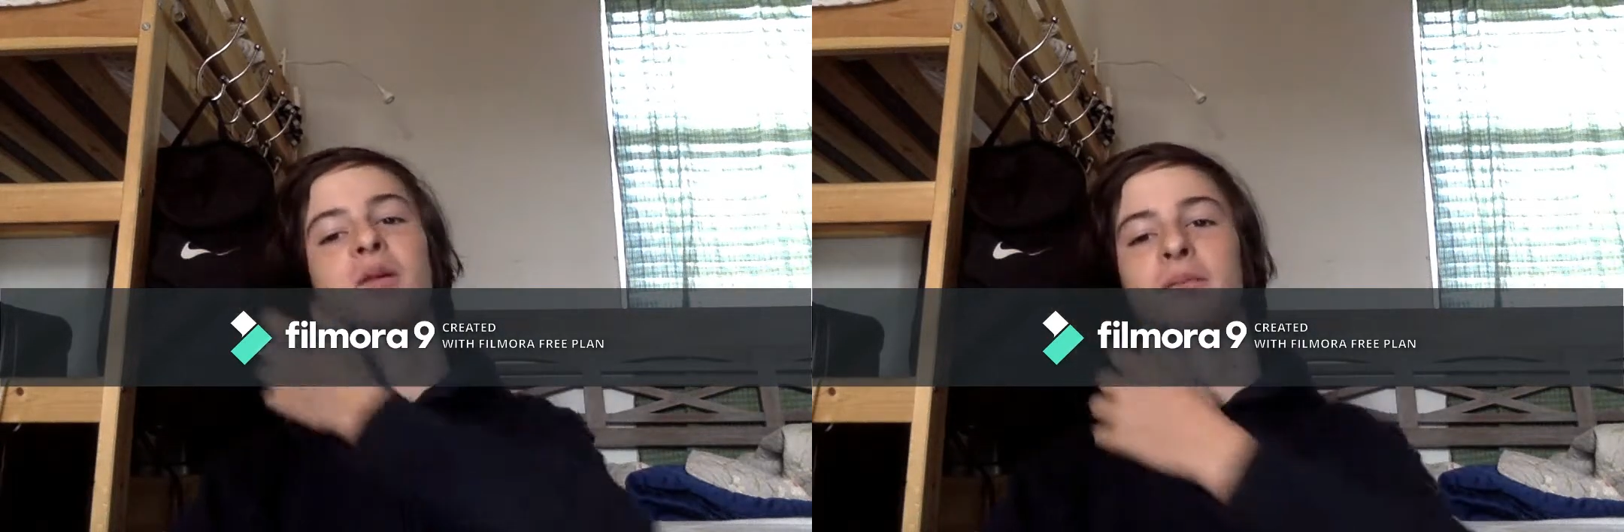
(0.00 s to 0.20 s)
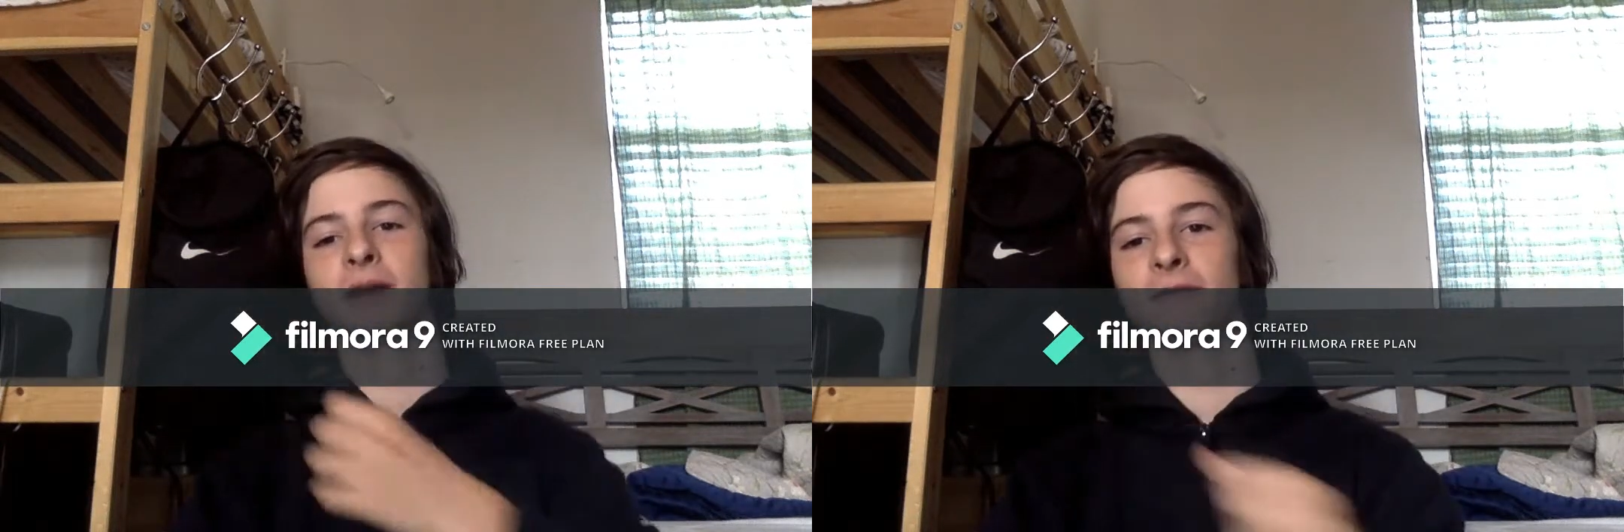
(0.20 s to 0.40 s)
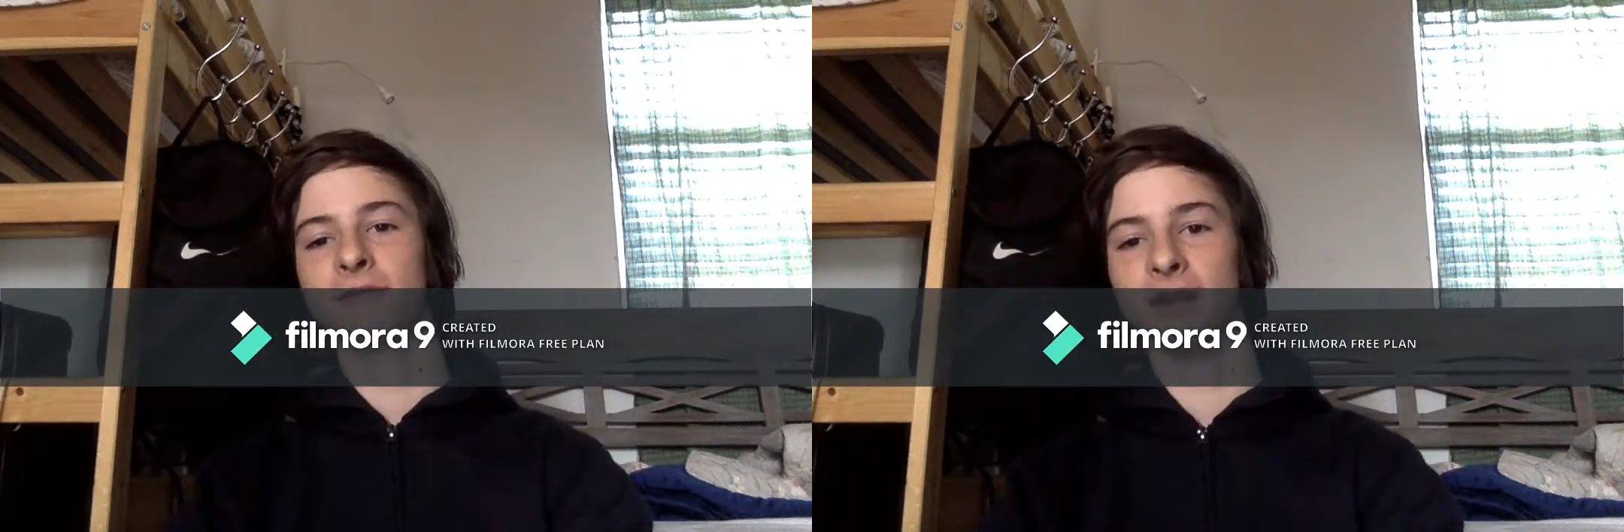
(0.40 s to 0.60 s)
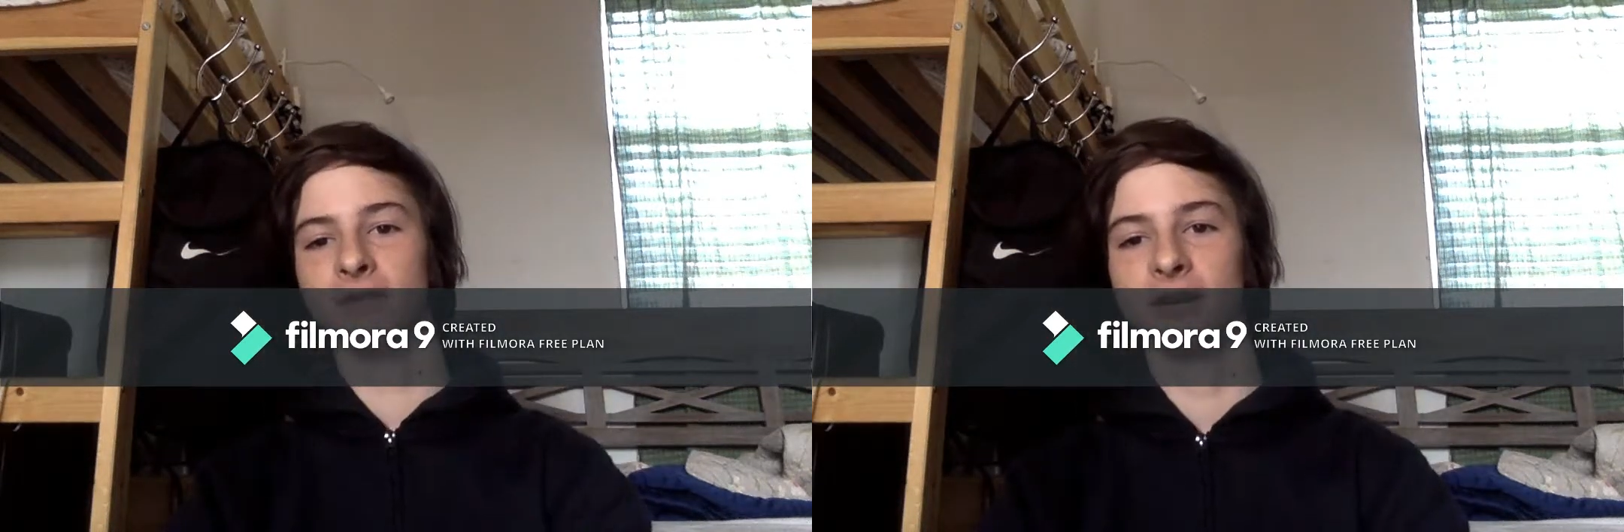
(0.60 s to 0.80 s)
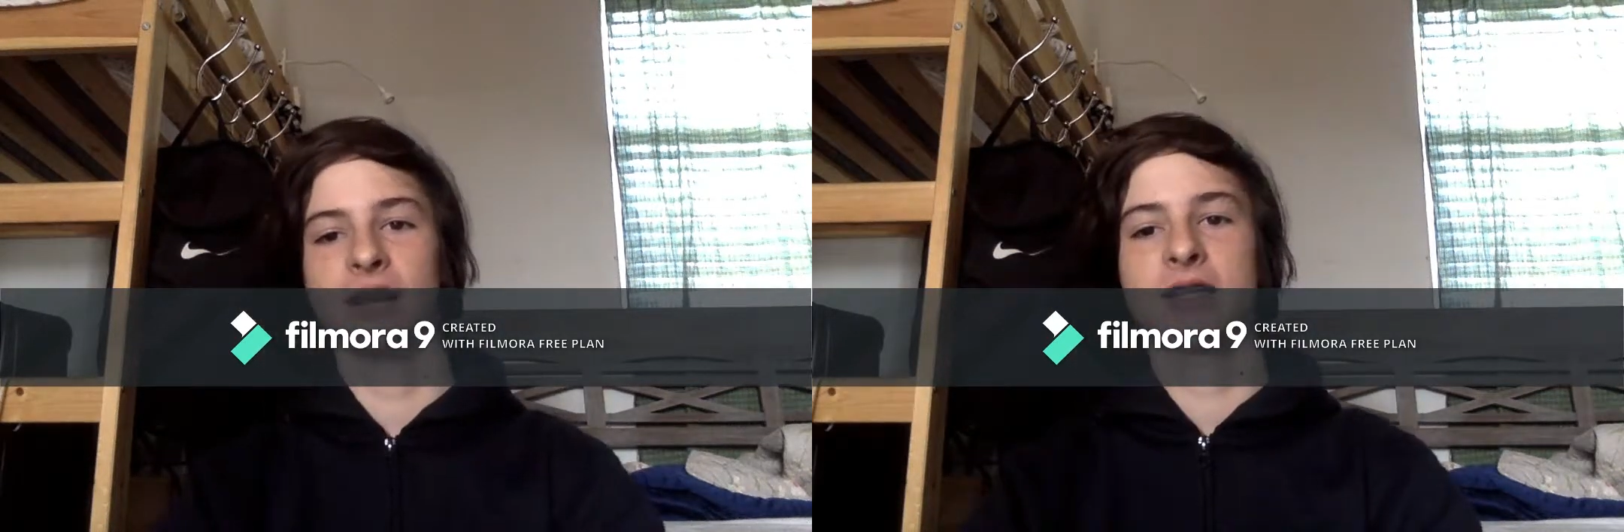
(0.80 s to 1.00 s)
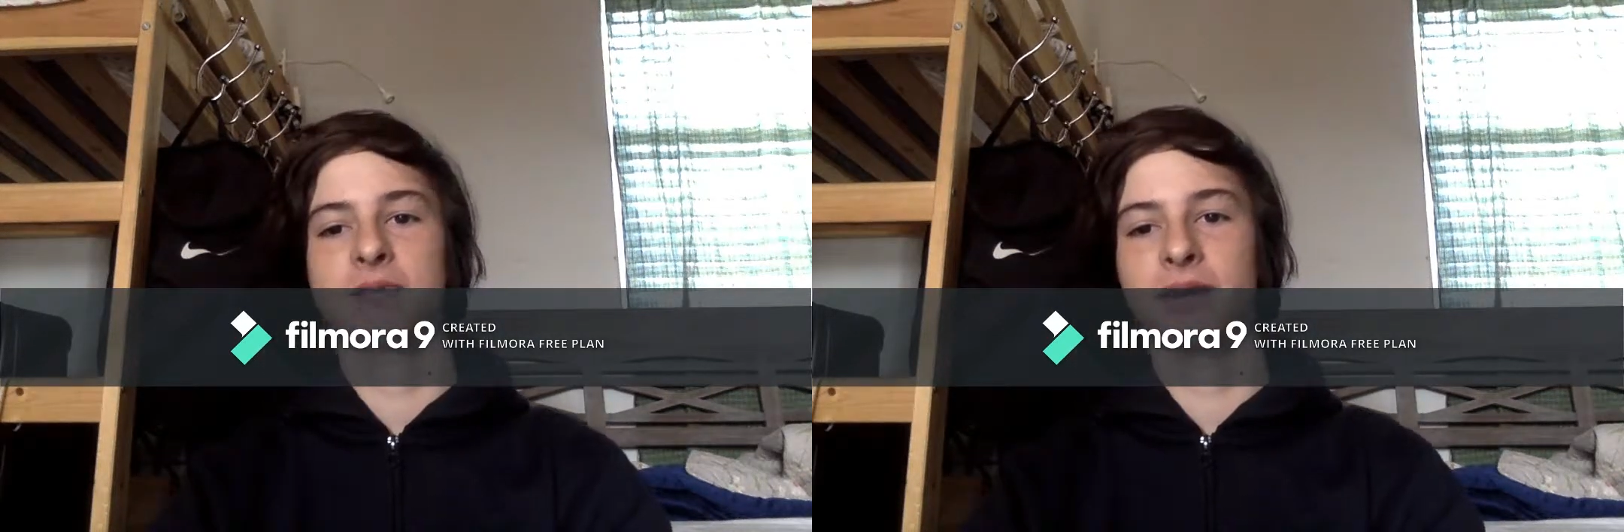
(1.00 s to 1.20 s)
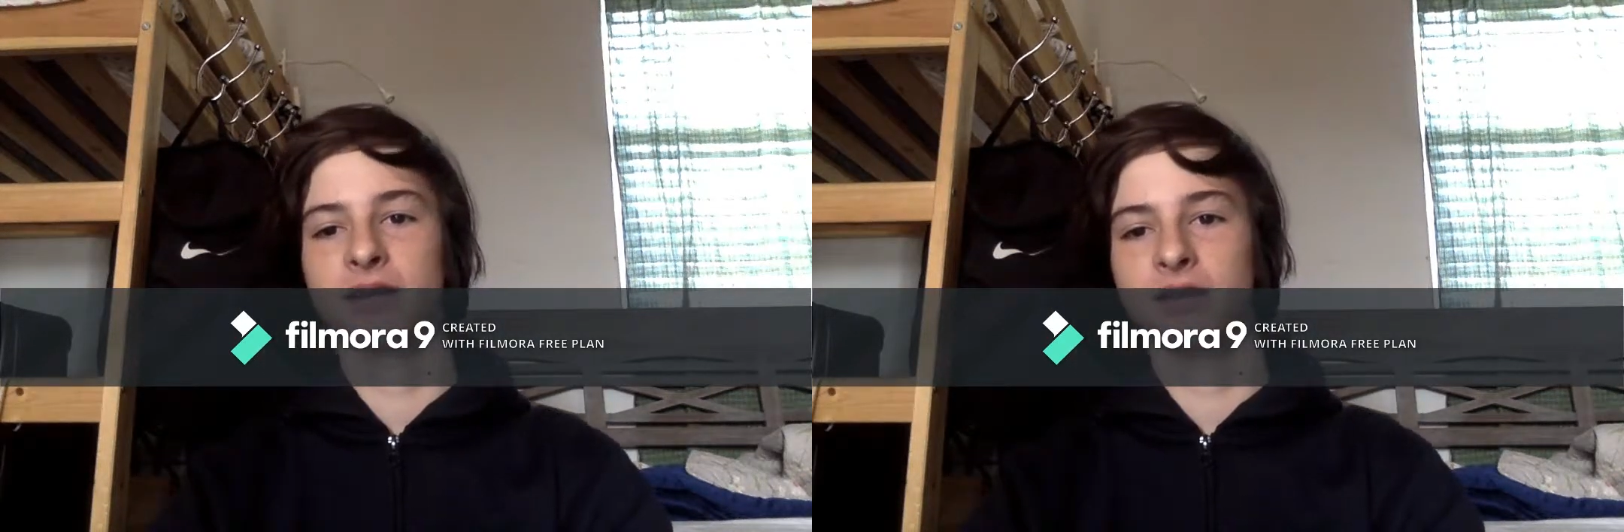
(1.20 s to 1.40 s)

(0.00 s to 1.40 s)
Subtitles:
my favorite aspect